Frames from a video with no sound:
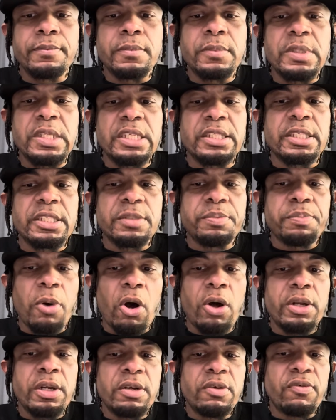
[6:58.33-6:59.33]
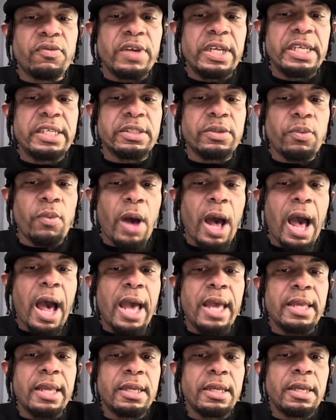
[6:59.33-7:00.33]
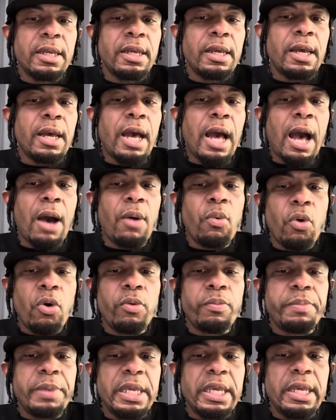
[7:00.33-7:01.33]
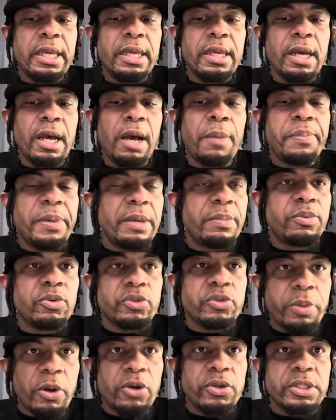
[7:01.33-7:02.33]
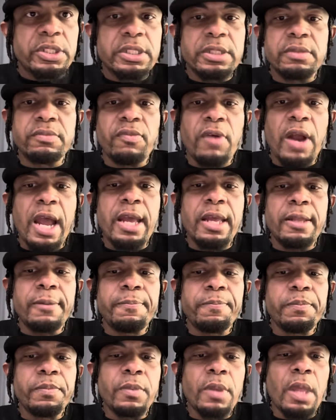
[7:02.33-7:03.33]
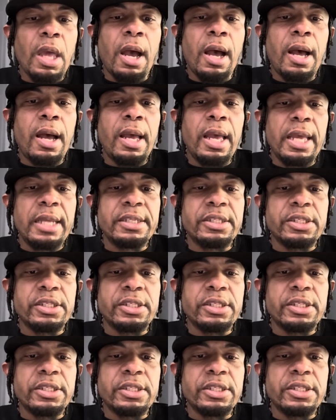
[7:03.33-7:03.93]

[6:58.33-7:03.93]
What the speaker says: this is part of the reason why I won't be a people's person, right? And